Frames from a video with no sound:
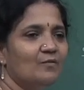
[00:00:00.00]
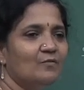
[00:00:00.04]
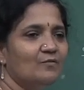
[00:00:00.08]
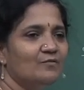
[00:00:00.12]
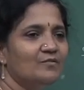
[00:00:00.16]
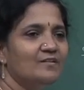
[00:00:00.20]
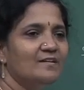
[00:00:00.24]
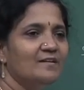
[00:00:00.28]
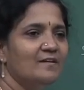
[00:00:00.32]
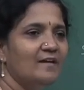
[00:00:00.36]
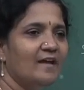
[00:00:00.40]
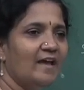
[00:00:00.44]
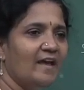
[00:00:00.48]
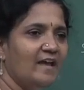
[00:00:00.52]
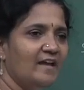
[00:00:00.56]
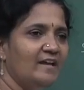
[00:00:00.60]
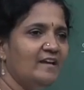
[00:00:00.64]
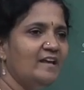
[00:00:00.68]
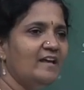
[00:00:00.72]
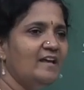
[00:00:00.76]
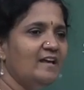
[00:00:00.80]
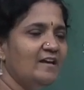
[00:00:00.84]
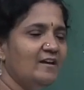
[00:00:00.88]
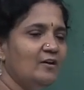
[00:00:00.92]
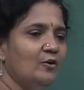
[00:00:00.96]
See
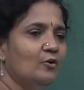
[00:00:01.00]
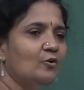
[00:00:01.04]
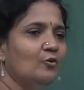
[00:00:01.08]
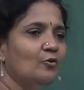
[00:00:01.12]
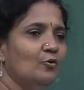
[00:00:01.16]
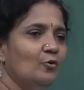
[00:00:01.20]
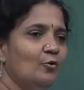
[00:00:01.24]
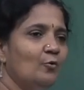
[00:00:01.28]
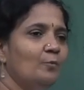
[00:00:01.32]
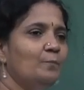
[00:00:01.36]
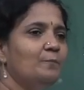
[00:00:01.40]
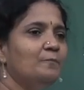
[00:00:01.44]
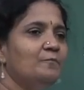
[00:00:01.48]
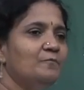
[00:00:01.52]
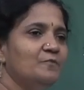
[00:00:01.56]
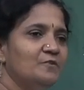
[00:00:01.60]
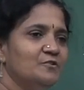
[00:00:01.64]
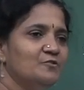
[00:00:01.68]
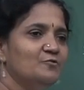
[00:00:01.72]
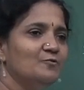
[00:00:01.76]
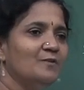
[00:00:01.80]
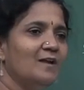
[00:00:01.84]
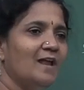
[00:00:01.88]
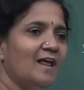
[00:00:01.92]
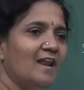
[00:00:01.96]
any group
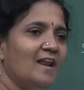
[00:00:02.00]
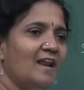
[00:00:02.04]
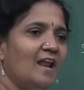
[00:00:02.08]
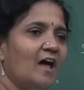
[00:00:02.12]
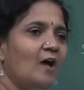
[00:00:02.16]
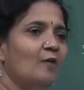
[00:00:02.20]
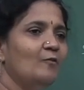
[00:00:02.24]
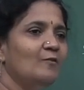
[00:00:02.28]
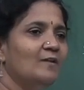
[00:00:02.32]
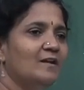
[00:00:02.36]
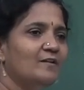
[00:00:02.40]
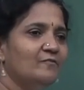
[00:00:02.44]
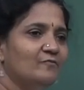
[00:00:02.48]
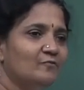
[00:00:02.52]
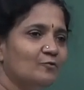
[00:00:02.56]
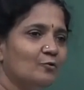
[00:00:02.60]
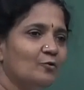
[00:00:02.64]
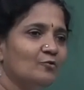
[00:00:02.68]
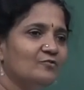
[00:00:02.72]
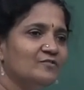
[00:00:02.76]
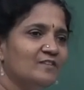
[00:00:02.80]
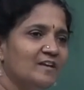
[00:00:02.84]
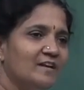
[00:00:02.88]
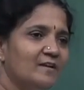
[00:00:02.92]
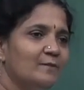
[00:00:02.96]
which will allow left
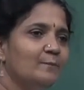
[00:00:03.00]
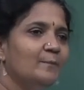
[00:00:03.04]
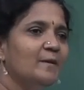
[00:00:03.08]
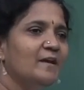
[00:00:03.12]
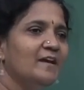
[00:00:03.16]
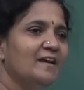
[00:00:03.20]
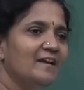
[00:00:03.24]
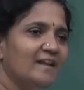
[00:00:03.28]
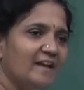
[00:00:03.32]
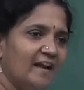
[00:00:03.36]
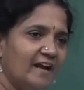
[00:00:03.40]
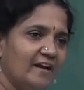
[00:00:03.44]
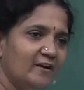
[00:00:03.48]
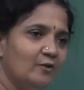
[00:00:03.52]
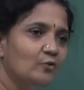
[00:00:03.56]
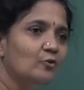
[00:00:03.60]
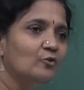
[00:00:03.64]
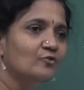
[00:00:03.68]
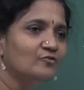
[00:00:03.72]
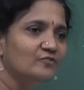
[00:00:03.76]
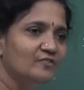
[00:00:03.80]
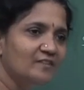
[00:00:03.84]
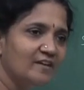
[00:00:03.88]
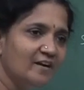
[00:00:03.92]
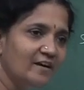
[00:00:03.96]
coset being right
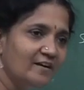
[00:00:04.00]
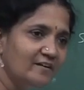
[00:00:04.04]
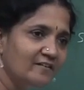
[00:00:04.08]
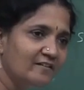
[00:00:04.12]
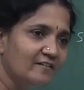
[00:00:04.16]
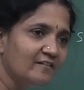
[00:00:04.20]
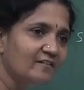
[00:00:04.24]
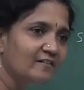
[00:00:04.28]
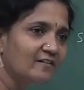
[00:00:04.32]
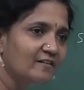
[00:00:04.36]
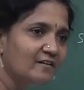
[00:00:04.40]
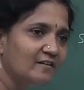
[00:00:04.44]
coset